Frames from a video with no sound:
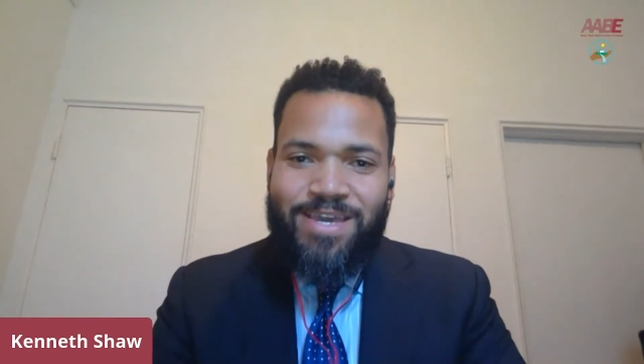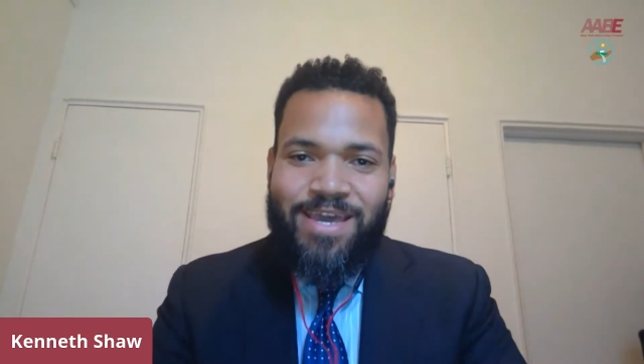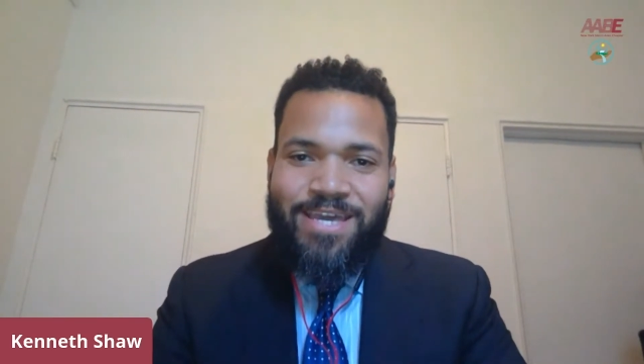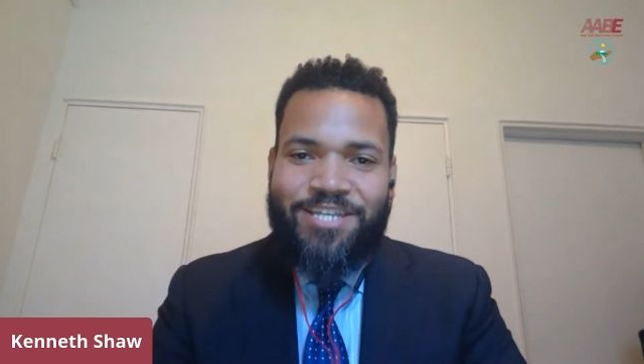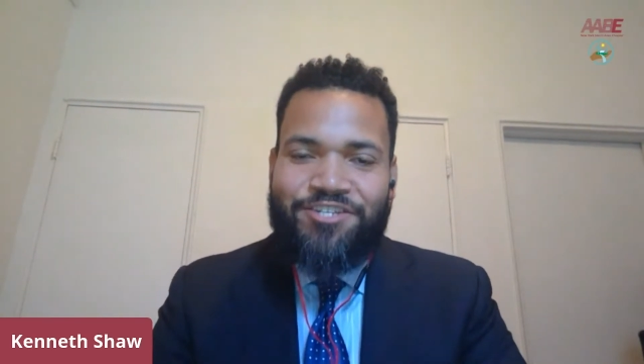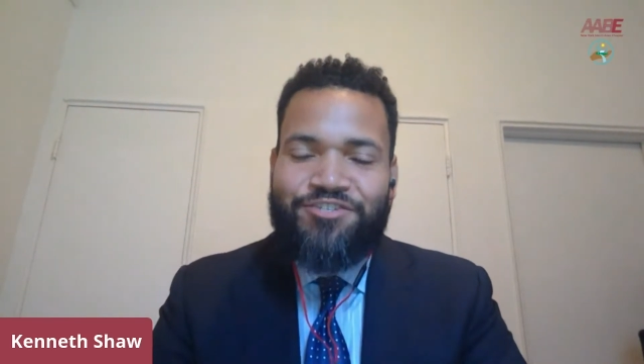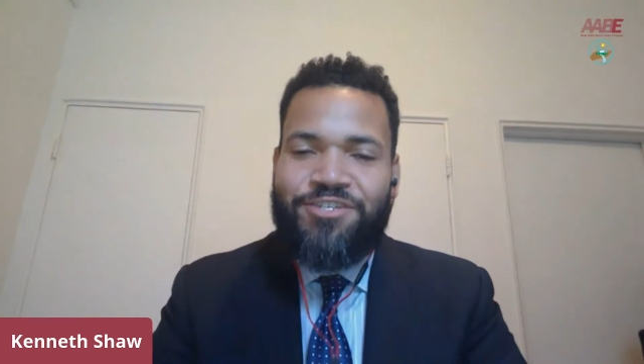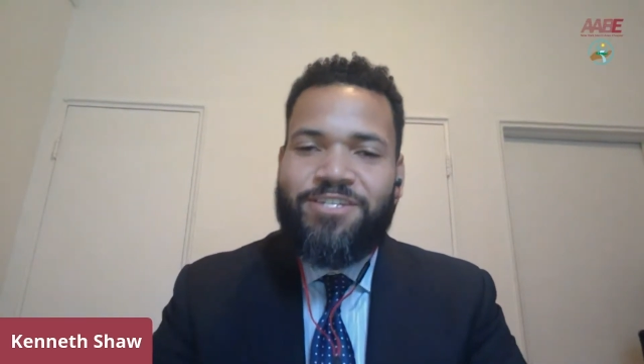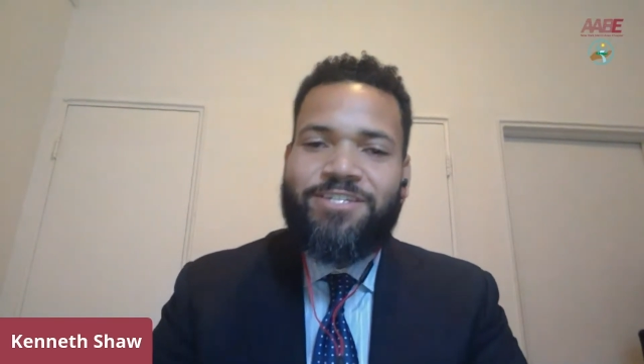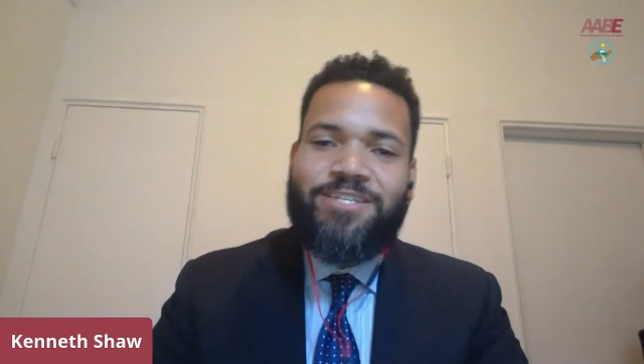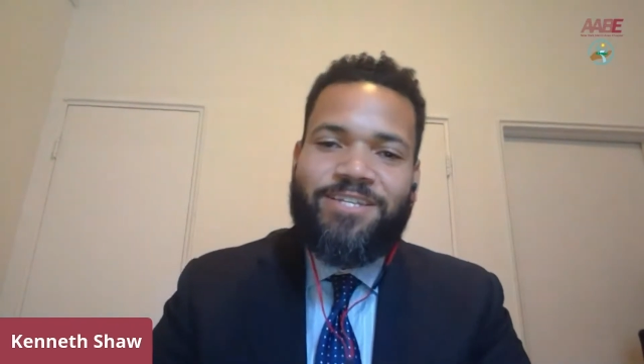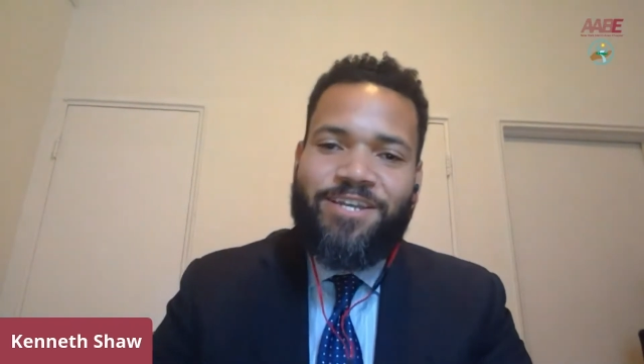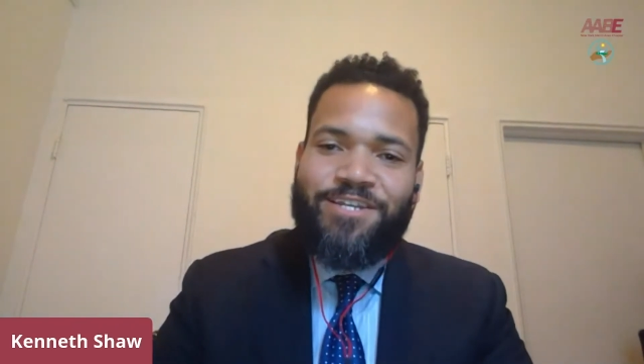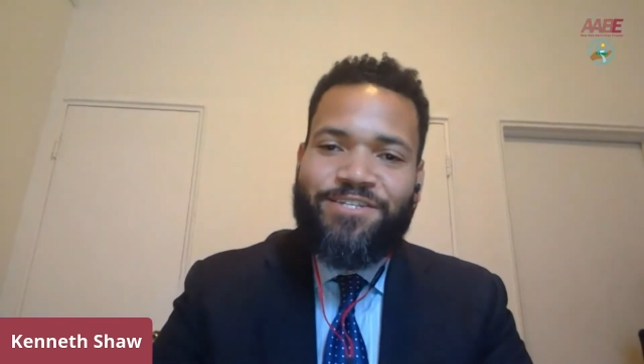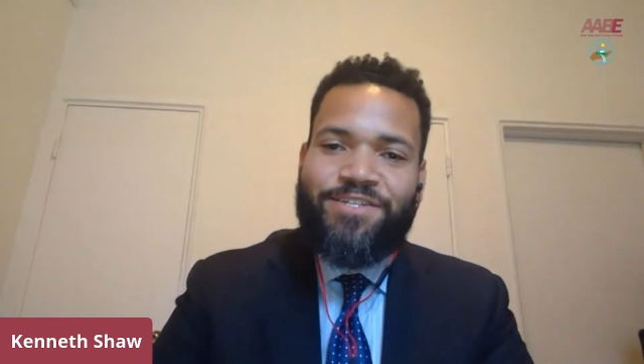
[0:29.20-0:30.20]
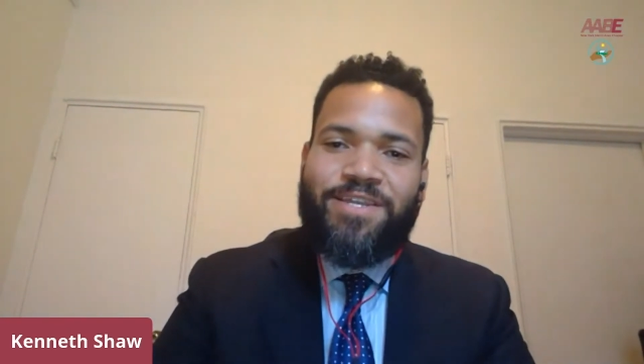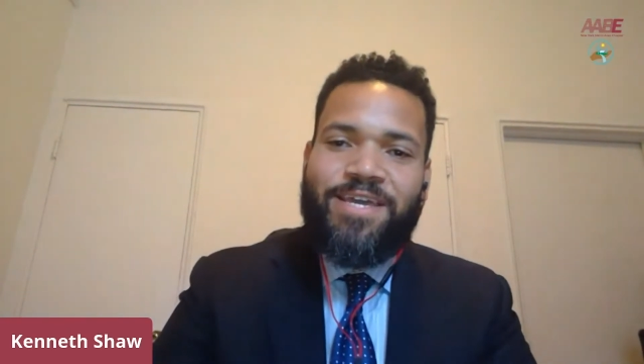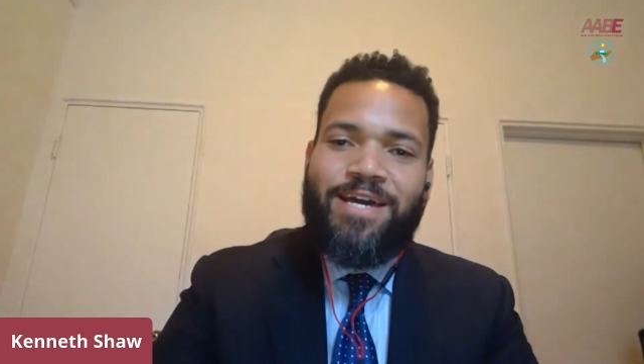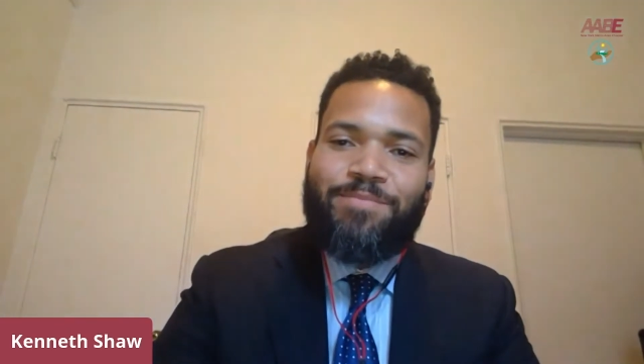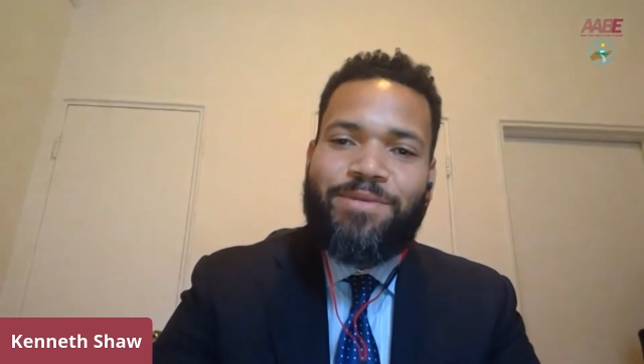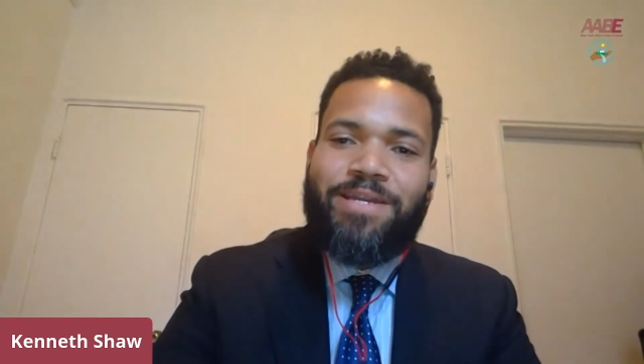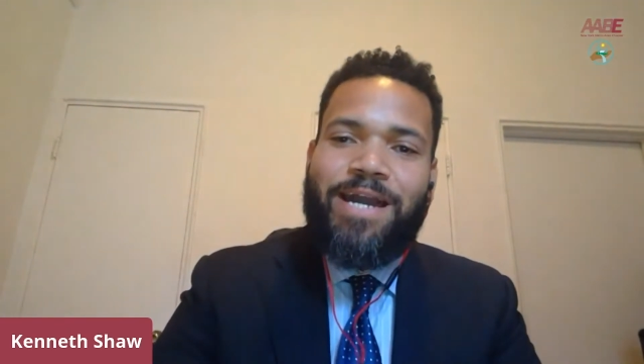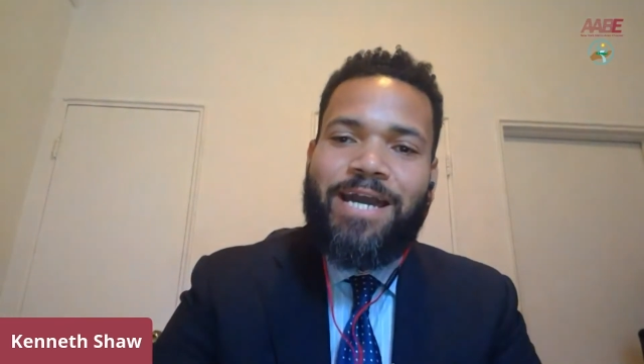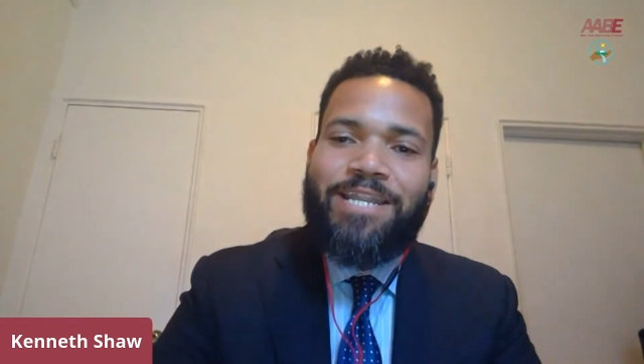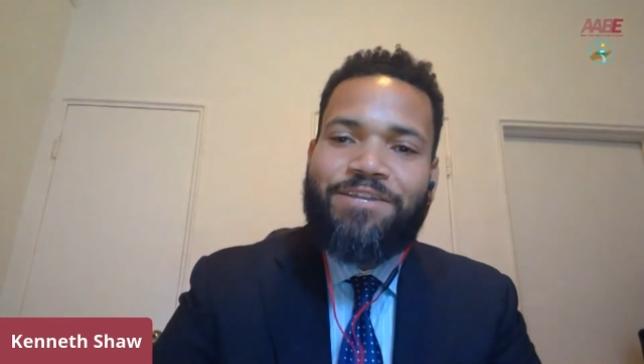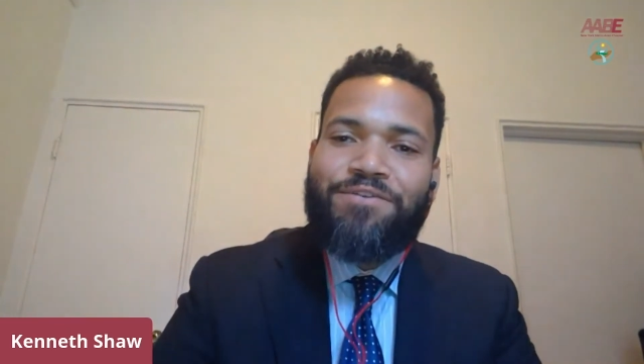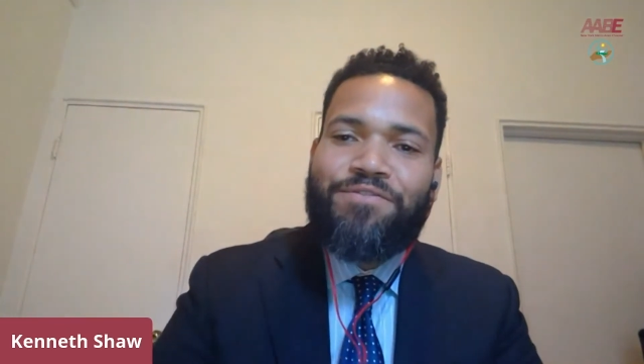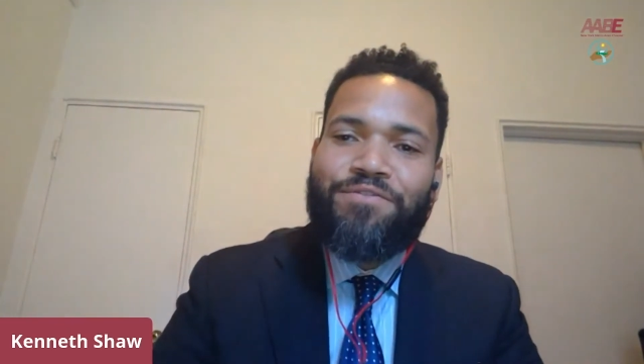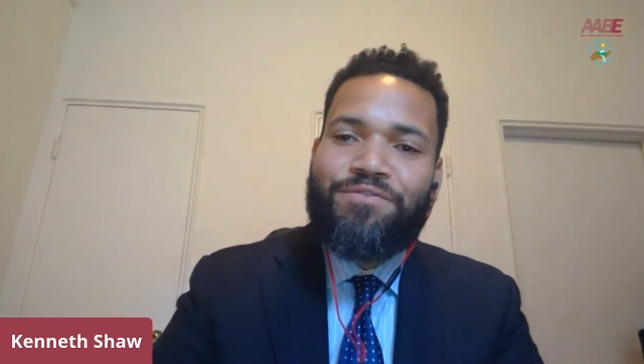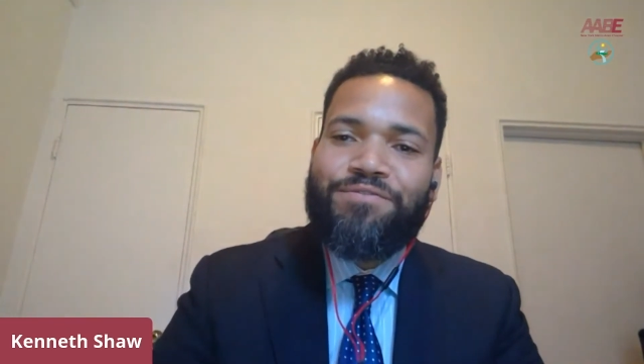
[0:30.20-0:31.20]
As Gina did yesterday, I'll be guiding
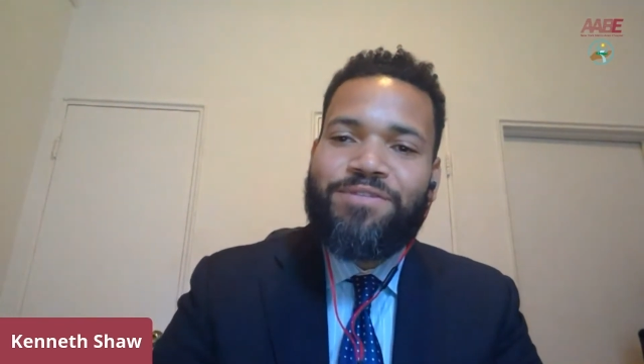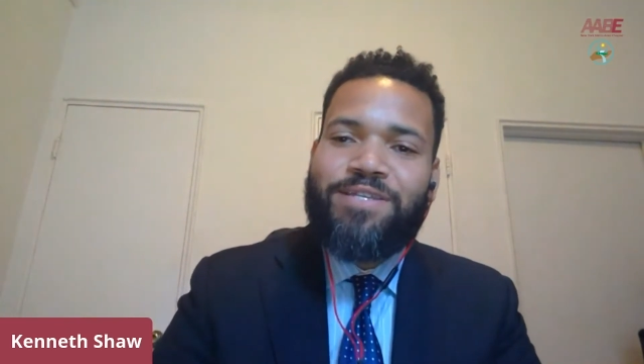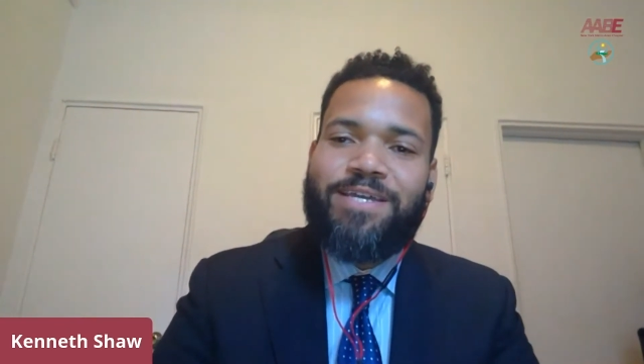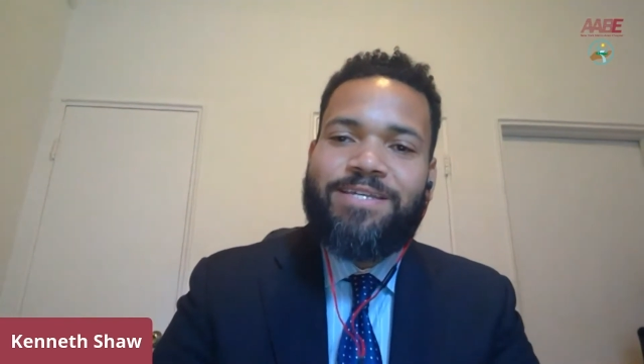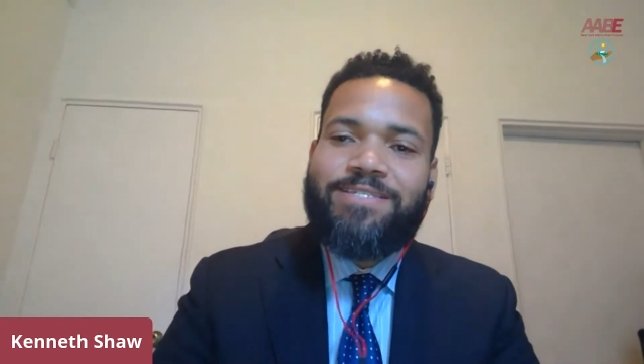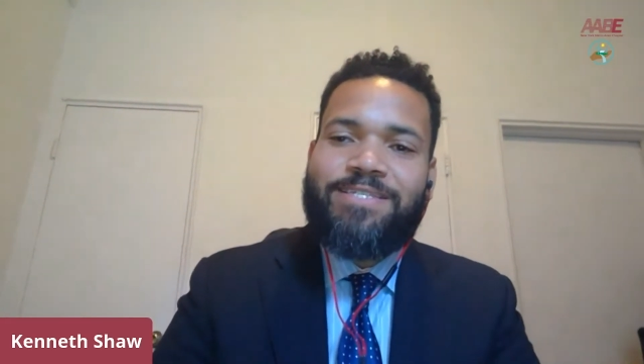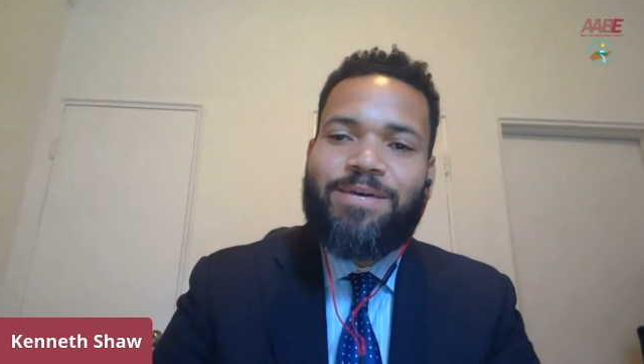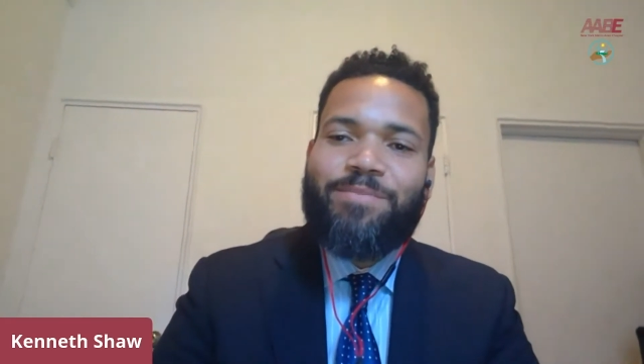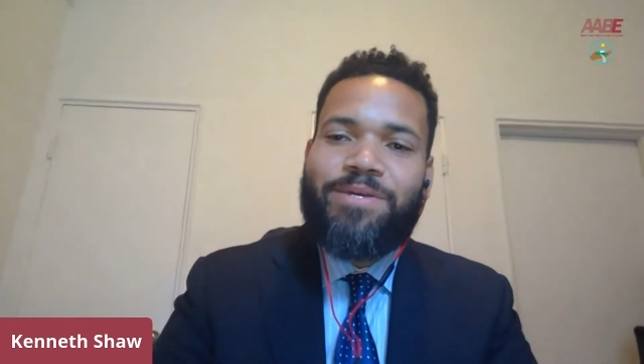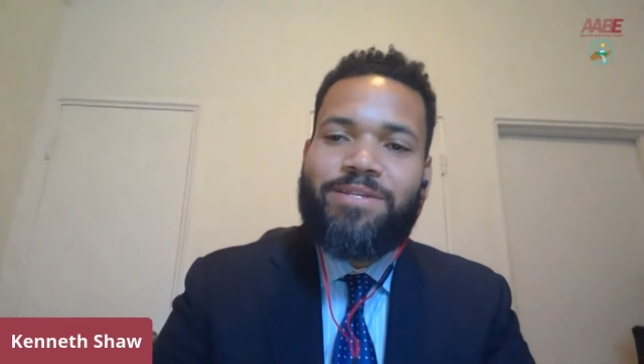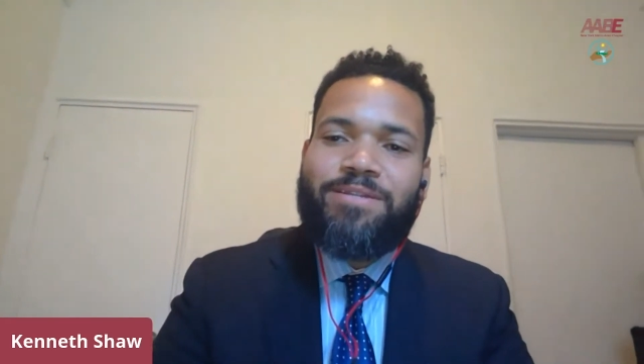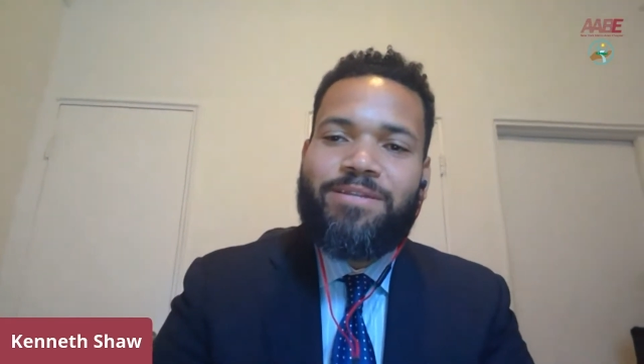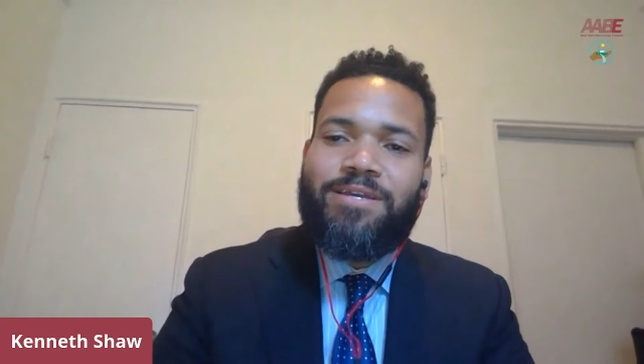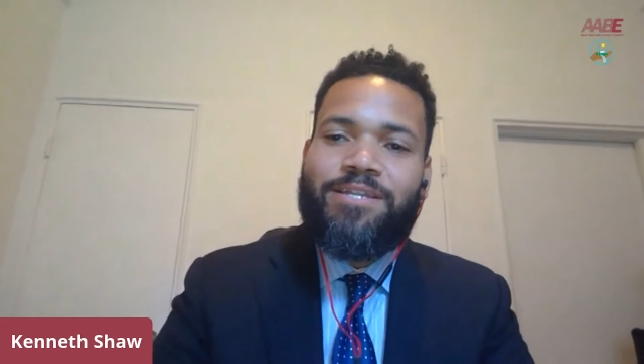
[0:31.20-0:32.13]
you through today's summit